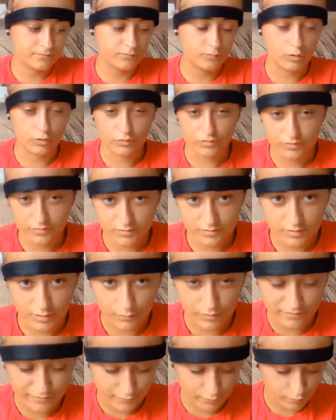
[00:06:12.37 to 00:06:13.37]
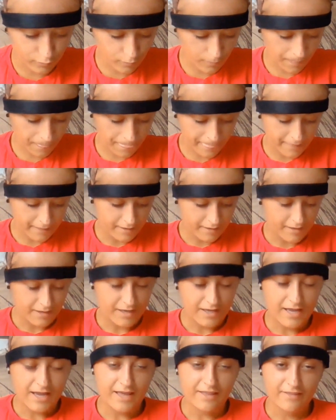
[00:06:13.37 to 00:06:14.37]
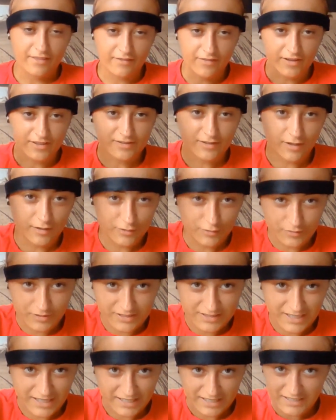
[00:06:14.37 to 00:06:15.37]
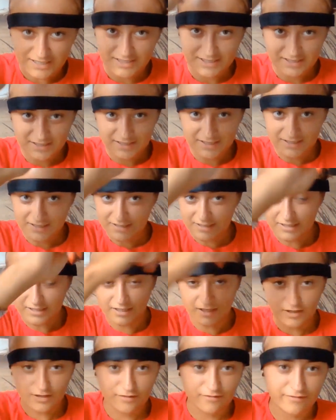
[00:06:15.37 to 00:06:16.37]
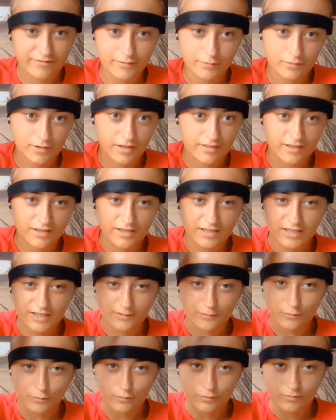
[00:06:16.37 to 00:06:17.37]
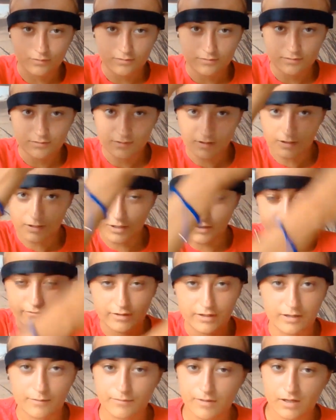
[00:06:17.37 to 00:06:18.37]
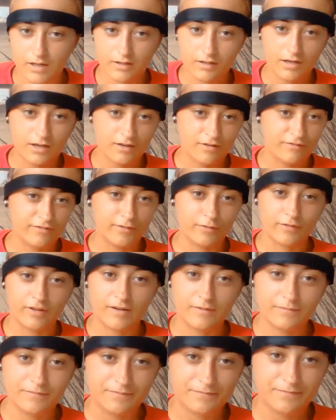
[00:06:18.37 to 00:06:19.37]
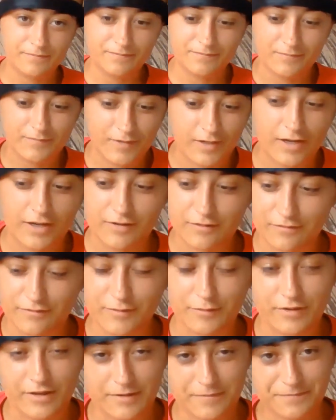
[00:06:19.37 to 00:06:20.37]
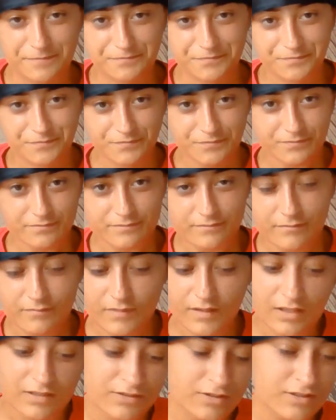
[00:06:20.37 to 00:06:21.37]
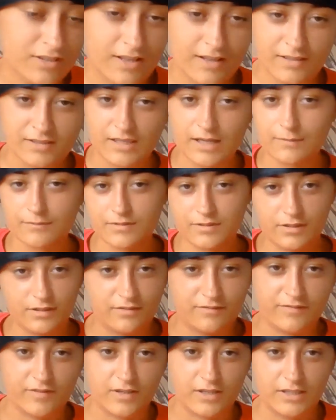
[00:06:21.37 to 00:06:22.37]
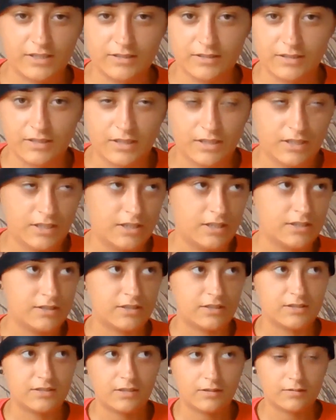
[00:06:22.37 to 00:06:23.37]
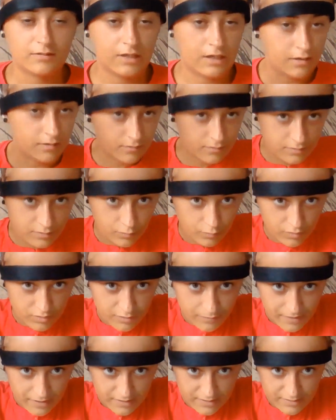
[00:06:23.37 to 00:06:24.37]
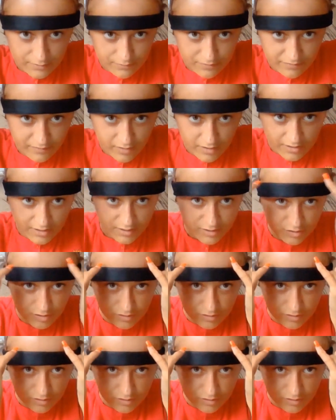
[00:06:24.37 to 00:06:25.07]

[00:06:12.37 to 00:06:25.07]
Well, so I thought. Then they start doing the test, and I can feel like the needle like going around. I'm like, I can feel that. Like, I can feel that. So that's absolutely fine. So like towards the backs it was fine. It's